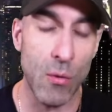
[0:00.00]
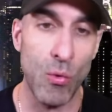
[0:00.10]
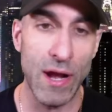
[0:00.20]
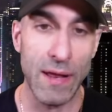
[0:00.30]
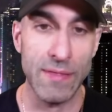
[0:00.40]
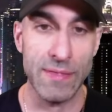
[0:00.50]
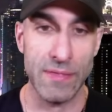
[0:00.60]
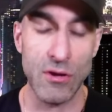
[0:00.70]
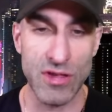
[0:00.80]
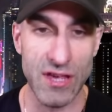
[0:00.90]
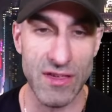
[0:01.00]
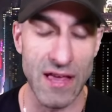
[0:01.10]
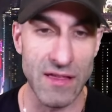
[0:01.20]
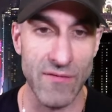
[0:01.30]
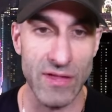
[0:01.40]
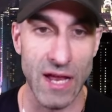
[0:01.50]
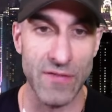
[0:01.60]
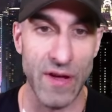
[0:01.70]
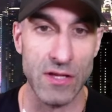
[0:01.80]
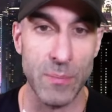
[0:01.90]
what their success level in the
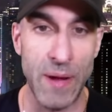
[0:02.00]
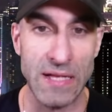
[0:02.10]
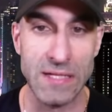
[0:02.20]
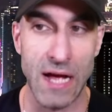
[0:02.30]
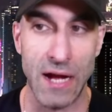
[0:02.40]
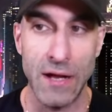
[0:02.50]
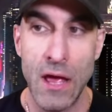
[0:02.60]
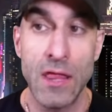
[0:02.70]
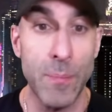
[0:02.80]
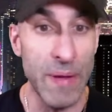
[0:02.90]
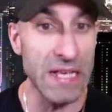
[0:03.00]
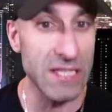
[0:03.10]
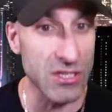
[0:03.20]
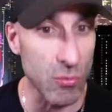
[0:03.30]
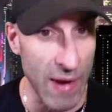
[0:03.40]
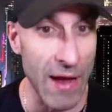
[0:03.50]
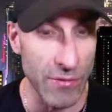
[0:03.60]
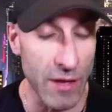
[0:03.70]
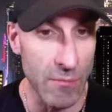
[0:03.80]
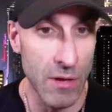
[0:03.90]
NFL depends on the pieces
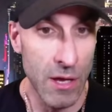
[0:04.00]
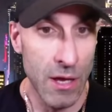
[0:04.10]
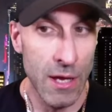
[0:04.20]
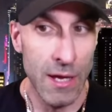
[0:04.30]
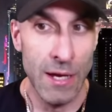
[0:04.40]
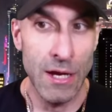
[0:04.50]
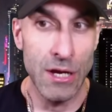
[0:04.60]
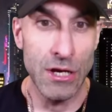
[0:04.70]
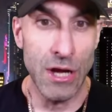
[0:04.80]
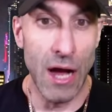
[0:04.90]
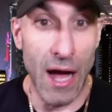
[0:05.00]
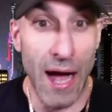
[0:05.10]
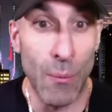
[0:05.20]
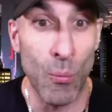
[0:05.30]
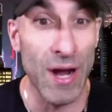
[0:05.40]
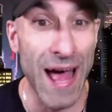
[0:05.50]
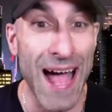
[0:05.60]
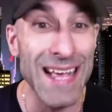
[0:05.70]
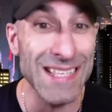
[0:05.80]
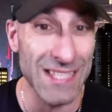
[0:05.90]
around them. What
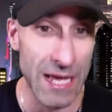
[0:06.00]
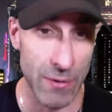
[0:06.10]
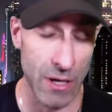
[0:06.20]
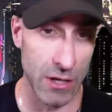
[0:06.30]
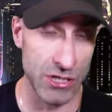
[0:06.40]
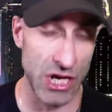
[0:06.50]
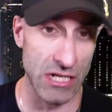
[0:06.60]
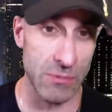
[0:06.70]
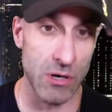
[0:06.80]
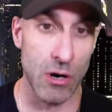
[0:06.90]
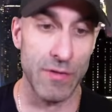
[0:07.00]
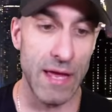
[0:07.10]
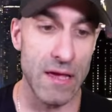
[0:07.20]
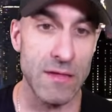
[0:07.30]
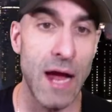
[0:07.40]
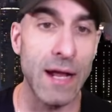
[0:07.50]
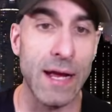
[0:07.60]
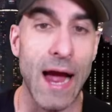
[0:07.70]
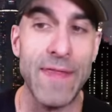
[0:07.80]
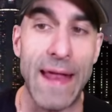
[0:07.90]
I see when I look at J.J. McCarthy is not a
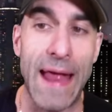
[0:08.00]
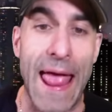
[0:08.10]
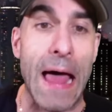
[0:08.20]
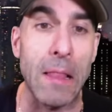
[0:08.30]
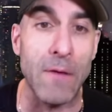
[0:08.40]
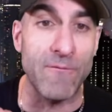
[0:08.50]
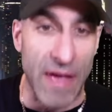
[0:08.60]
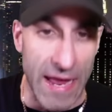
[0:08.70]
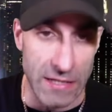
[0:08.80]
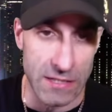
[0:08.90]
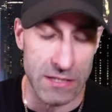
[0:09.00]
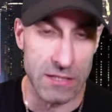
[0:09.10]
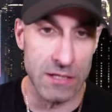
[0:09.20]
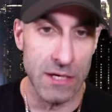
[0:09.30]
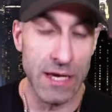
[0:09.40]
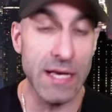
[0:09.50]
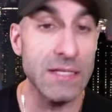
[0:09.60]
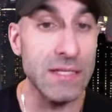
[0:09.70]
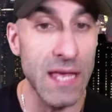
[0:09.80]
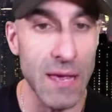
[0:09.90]
guy that elevates
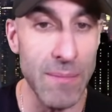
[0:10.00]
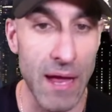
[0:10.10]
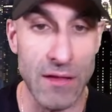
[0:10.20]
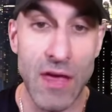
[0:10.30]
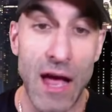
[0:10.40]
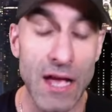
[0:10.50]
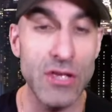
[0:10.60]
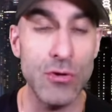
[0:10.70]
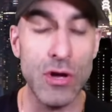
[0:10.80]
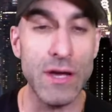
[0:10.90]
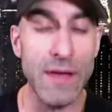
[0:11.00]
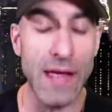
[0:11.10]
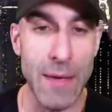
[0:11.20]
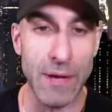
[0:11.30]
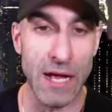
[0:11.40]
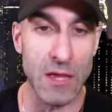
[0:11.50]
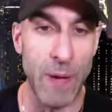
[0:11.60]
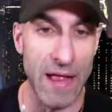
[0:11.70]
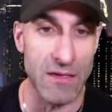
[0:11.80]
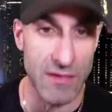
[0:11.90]
his teammates. You look at the game against
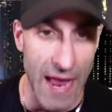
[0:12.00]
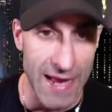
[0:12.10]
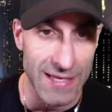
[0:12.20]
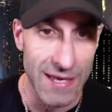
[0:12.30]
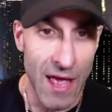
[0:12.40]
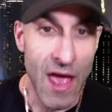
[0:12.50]
Penn State,